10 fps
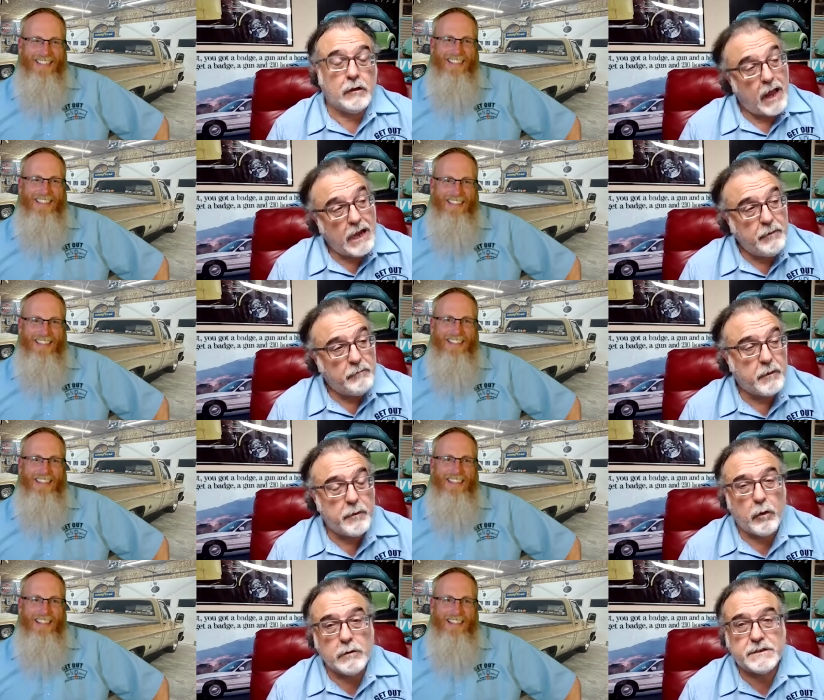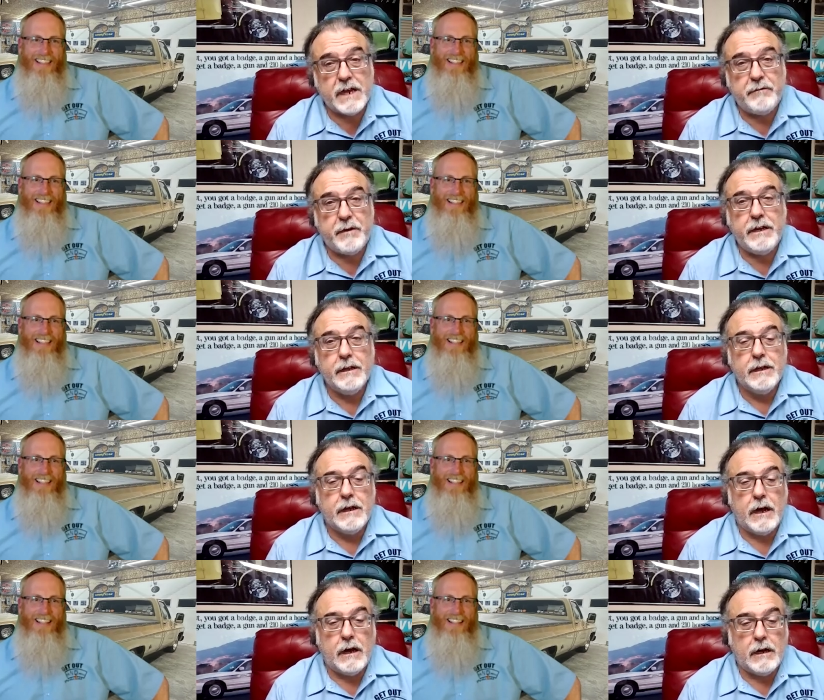Speaker 1: a lot of them, for their own safety,
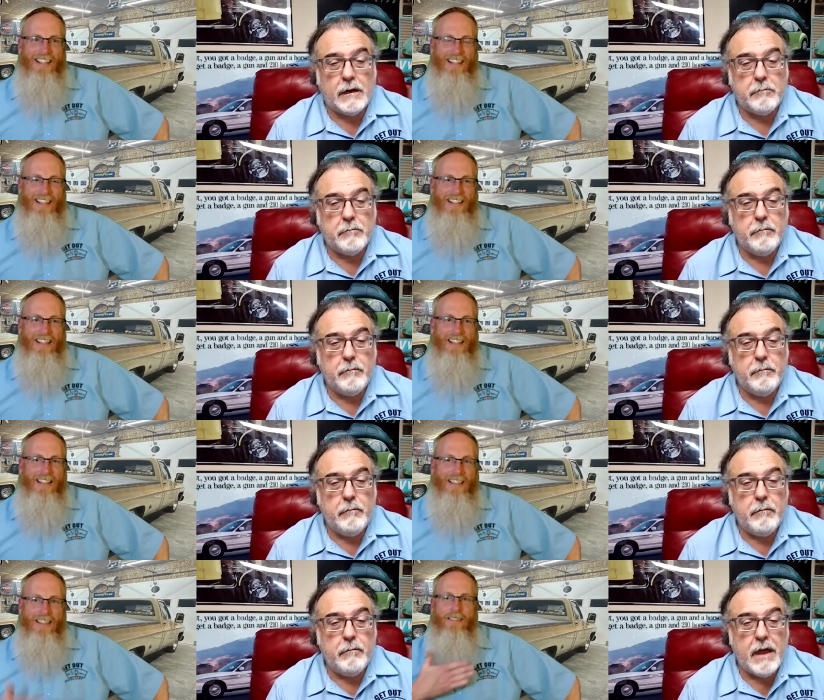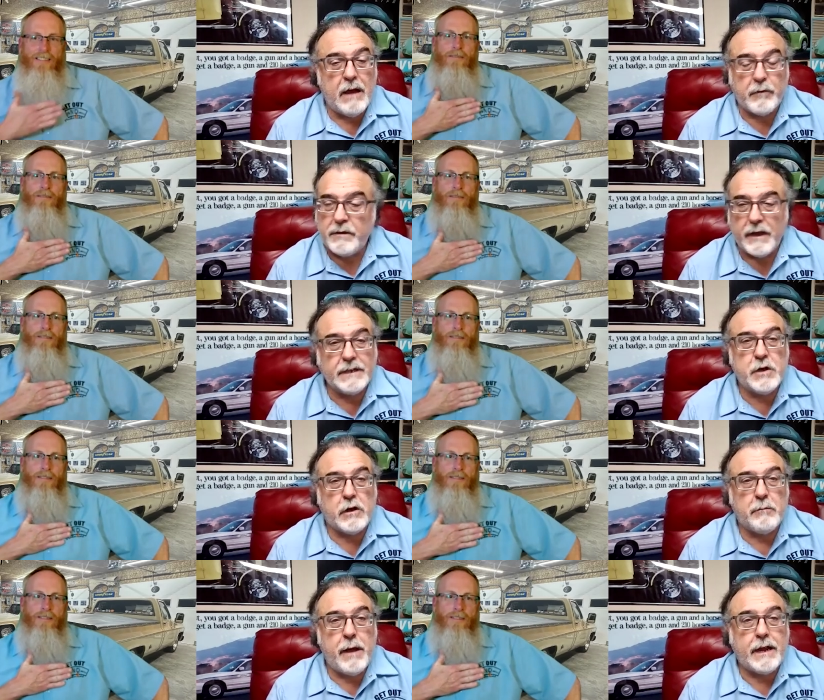um, everything is
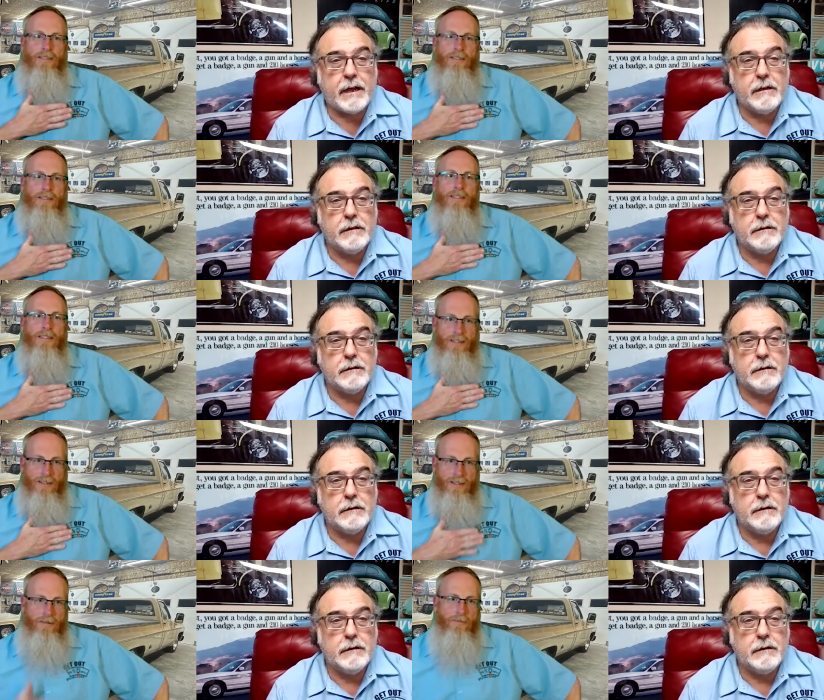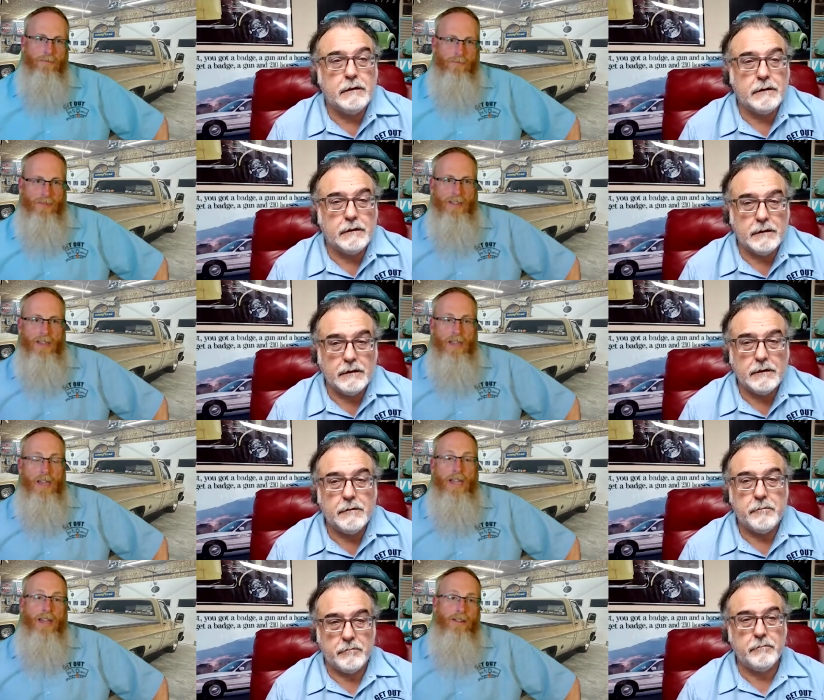automatic. Yeah.
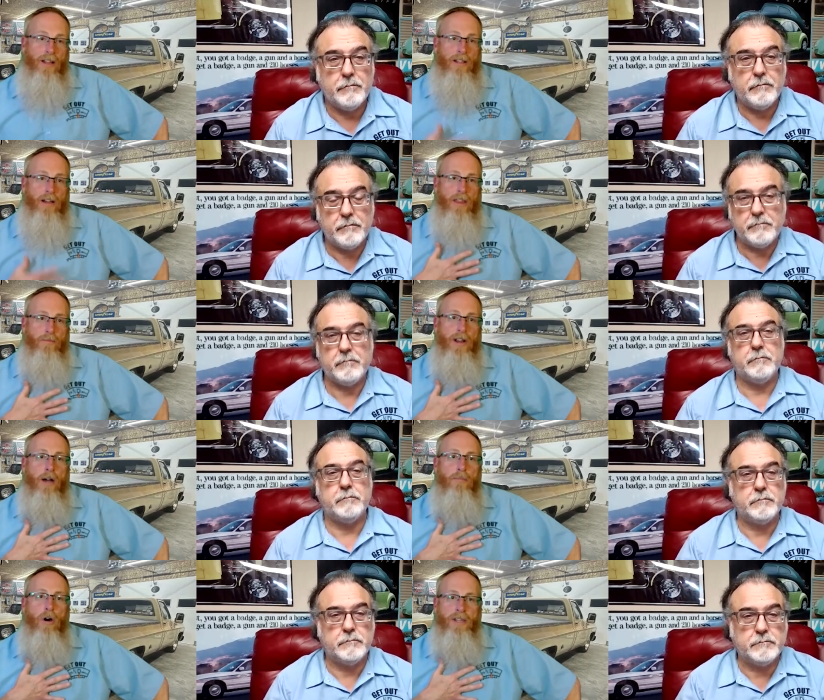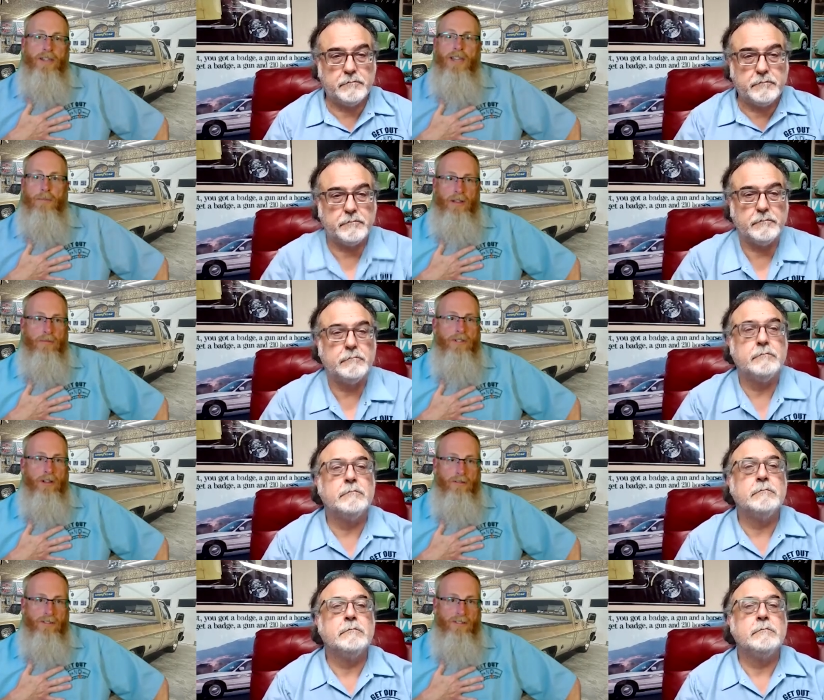
Speaker 2: And a lot of them are now body camming
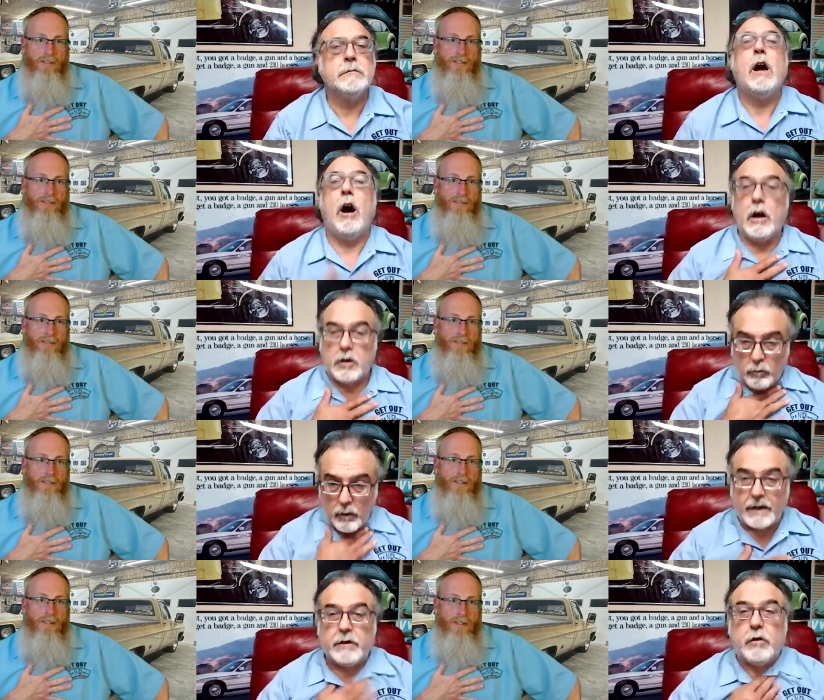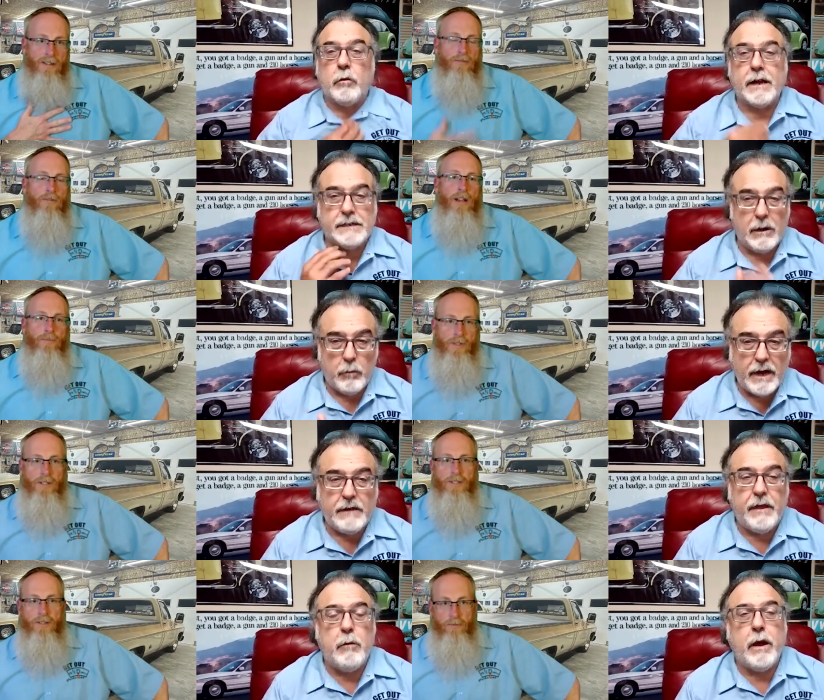themselves.
Speaker 1: Uh, correct, correct. That
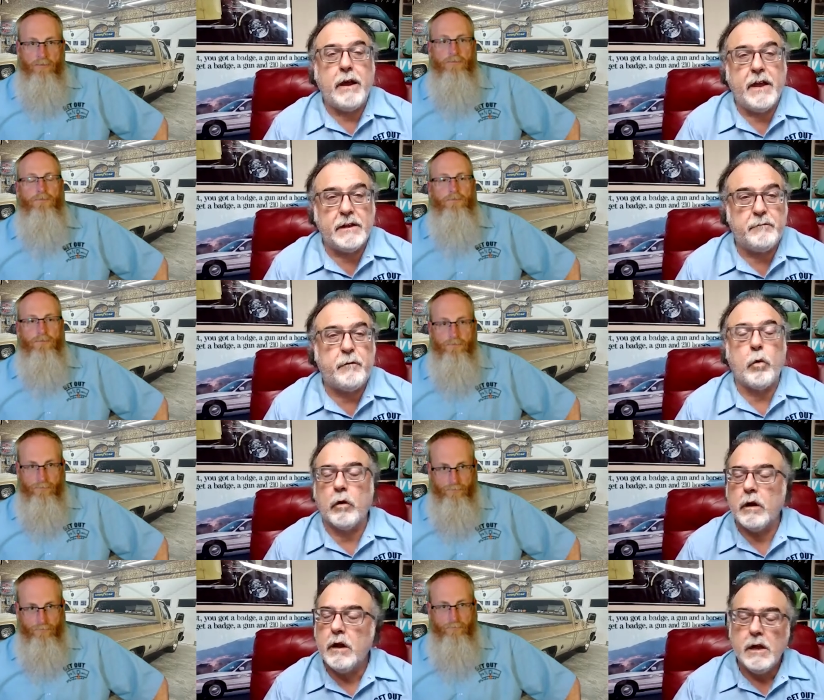way, that way that for